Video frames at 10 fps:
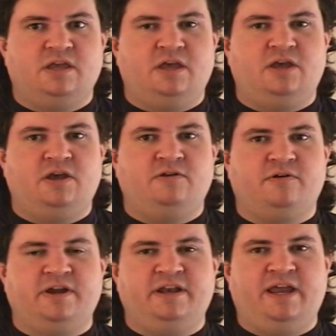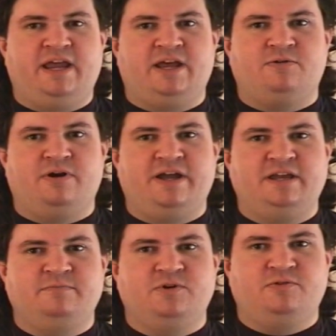And right now, I
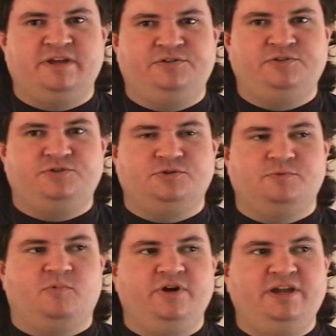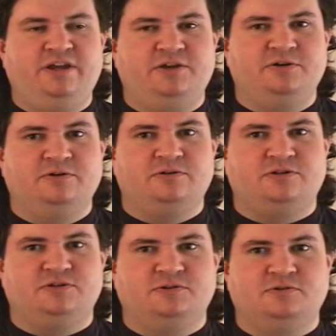am going to bring you
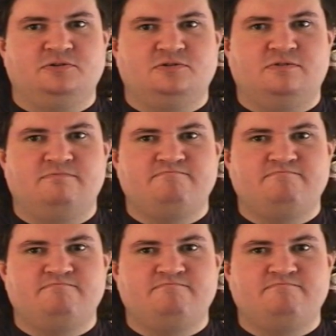to